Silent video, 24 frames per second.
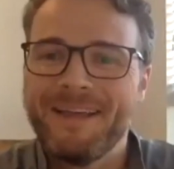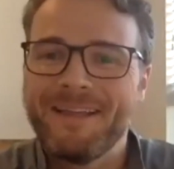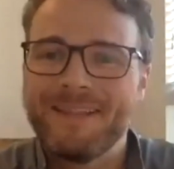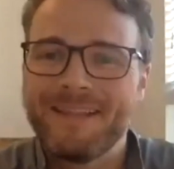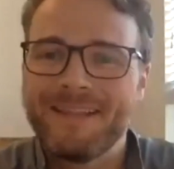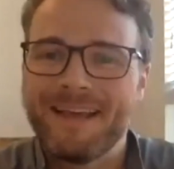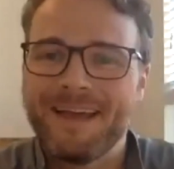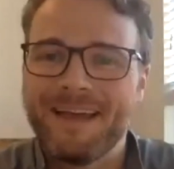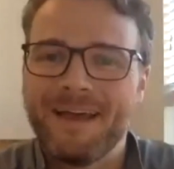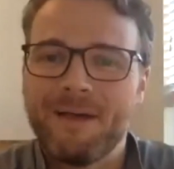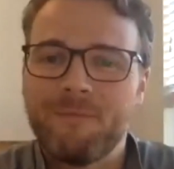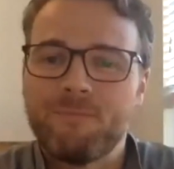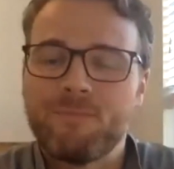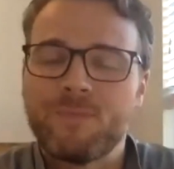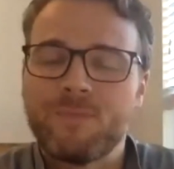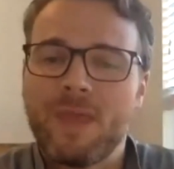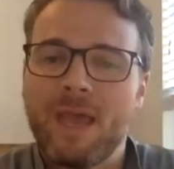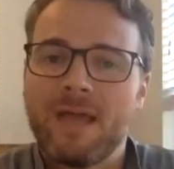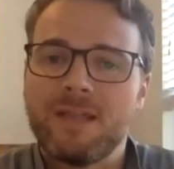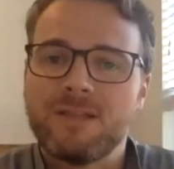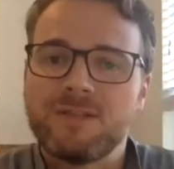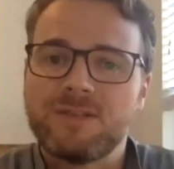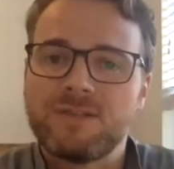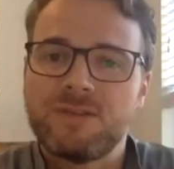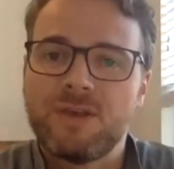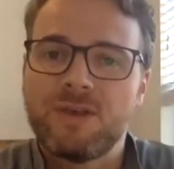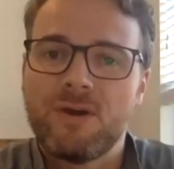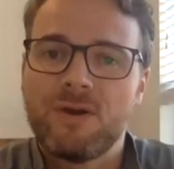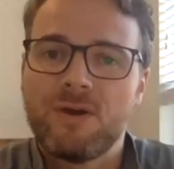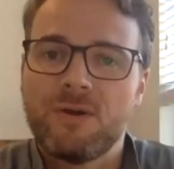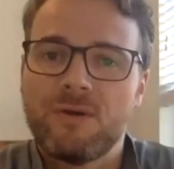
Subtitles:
And so,